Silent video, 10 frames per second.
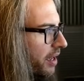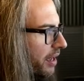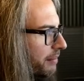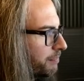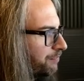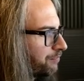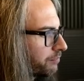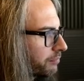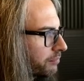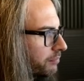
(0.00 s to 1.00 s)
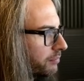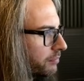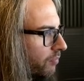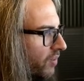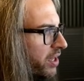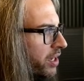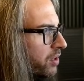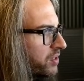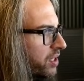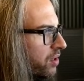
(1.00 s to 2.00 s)
Um, you
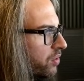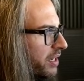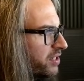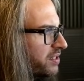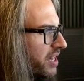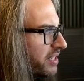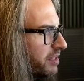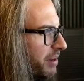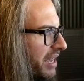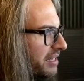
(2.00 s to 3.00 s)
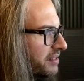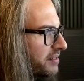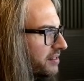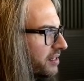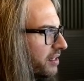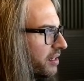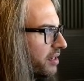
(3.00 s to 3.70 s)
know, so it just kind of depends